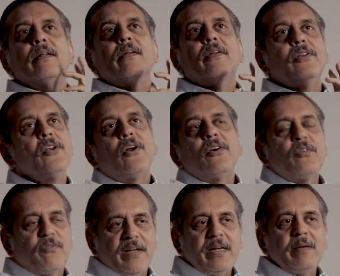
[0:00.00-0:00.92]
not
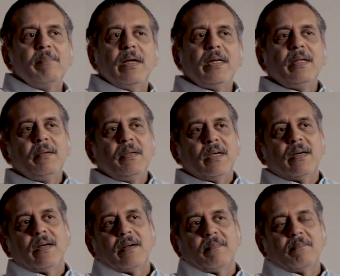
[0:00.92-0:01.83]
very many
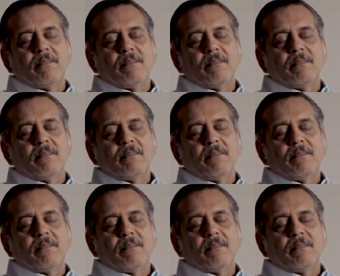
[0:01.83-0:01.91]
uh,